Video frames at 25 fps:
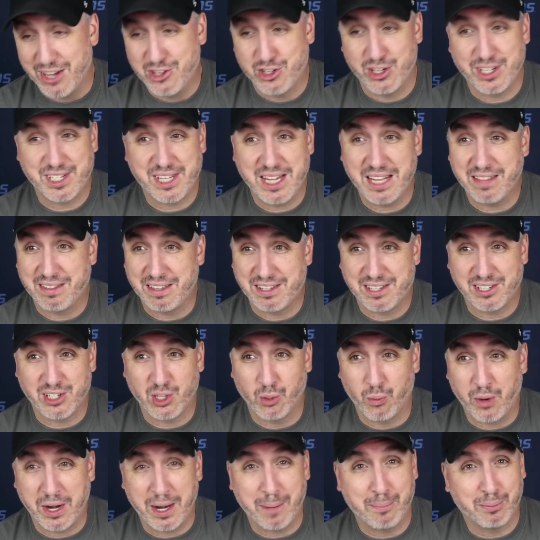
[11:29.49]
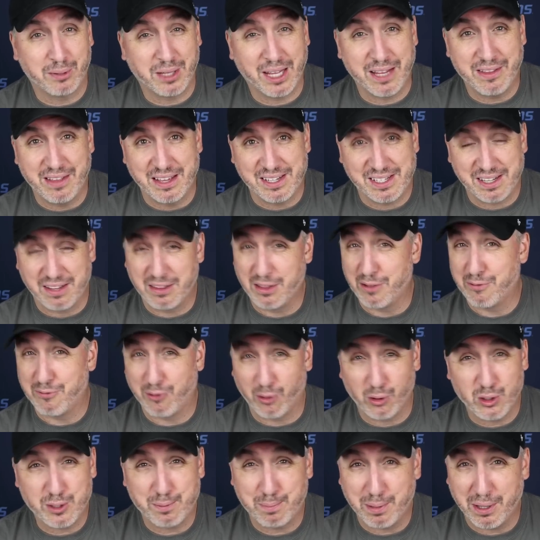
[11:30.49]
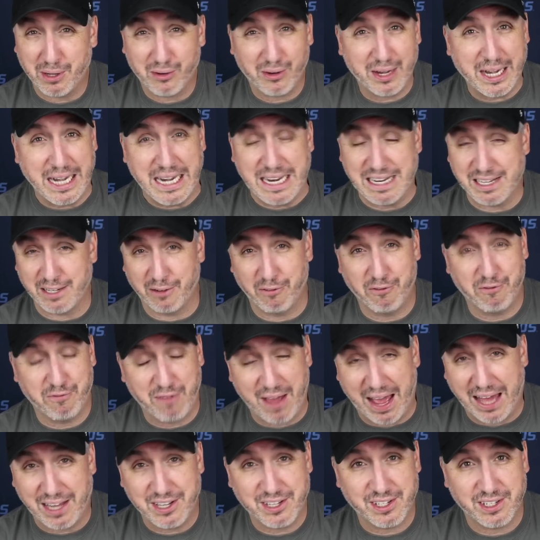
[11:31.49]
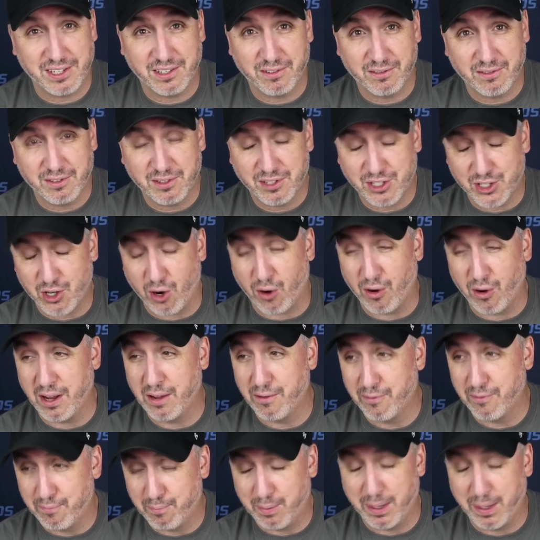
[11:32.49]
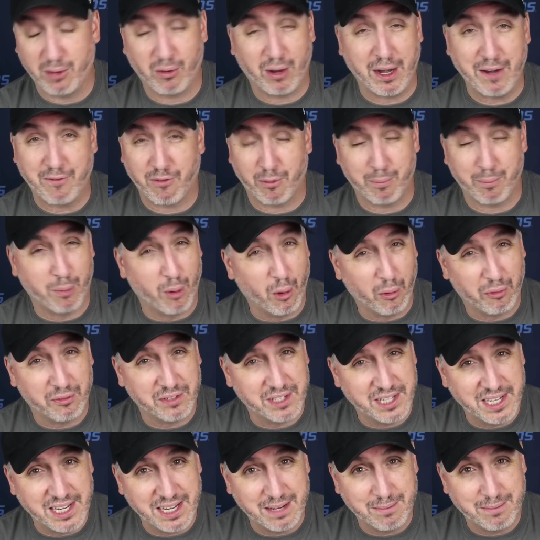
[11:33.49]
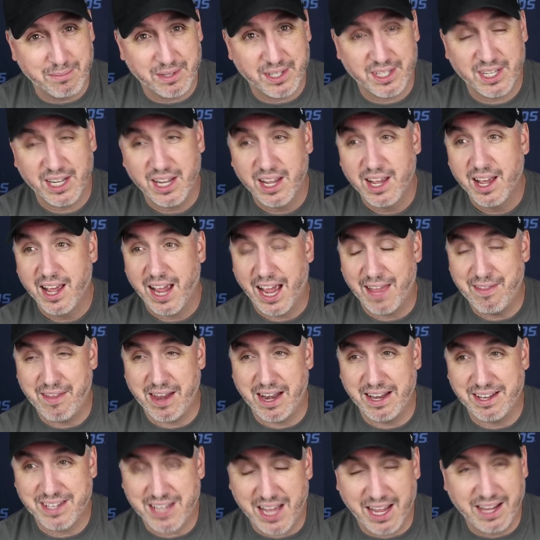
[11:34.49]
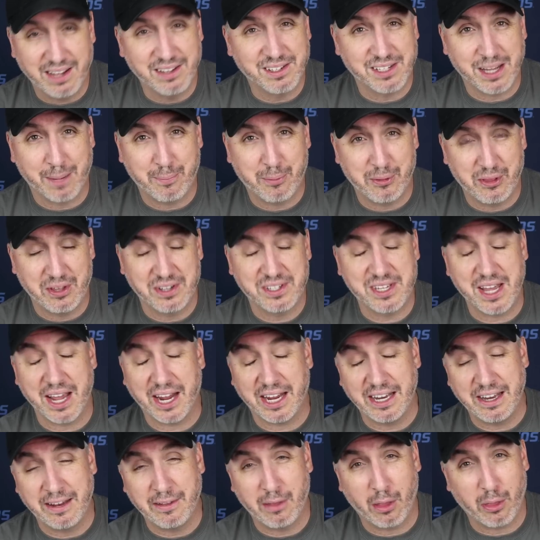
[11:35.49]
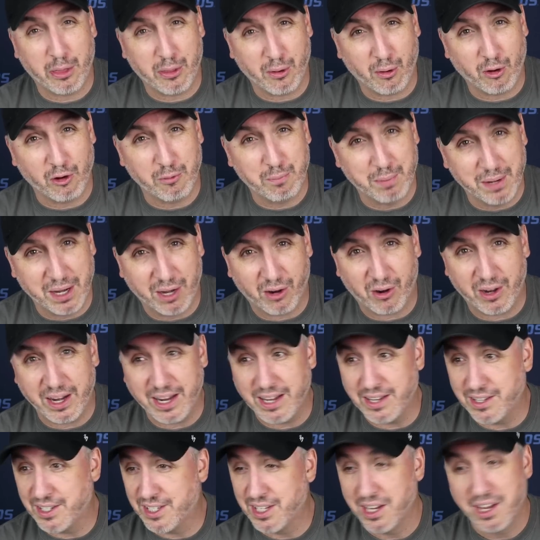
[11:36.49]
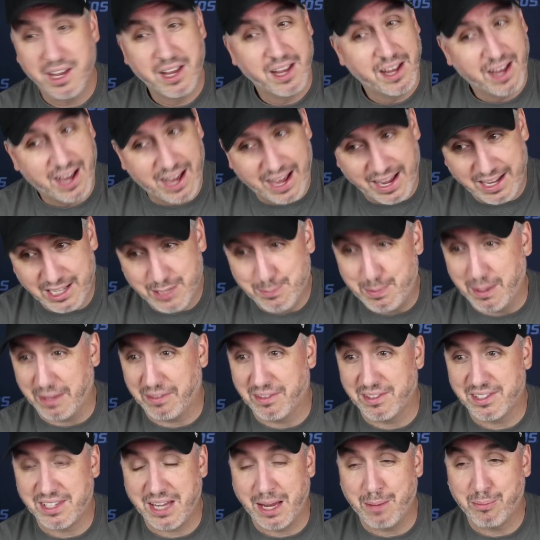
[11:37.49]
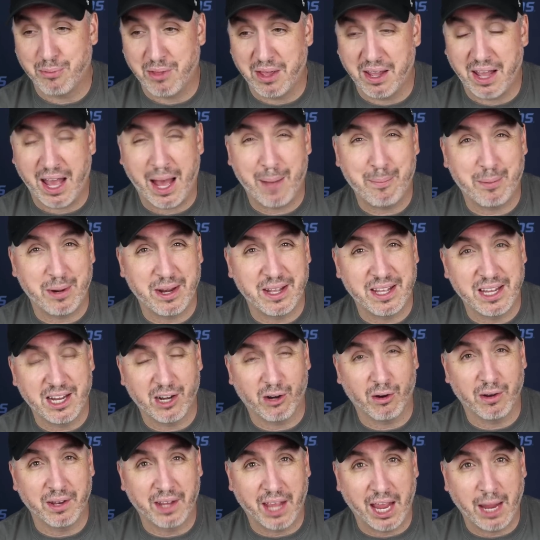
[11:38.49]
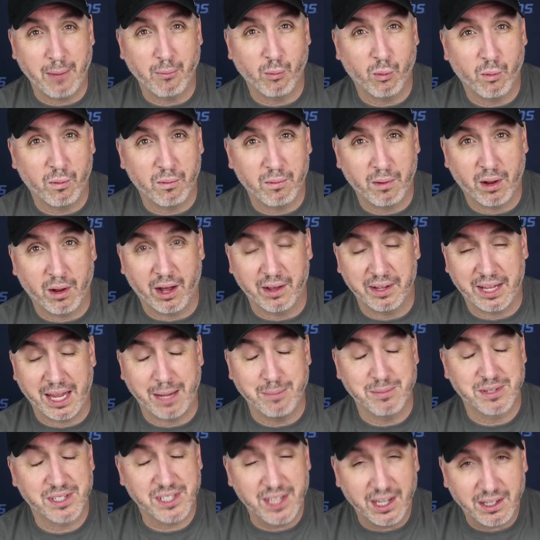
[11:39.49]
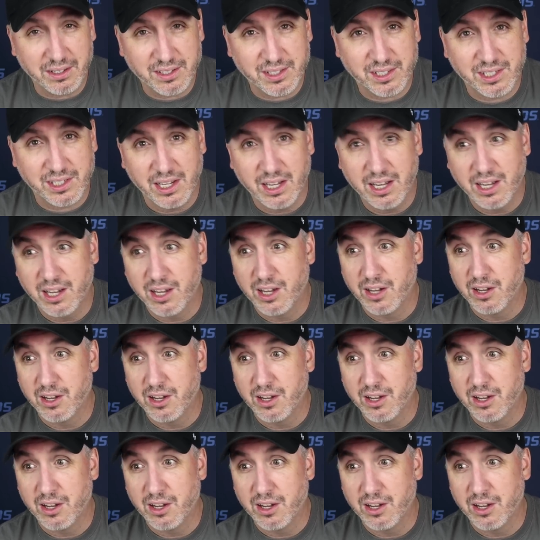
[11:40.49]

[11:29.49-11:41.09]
I just think this is the way to play this. I think the first period is a fast starting period for both teams, and then it tightens up in the second and the third periods. I expect the same thing happening here in game six.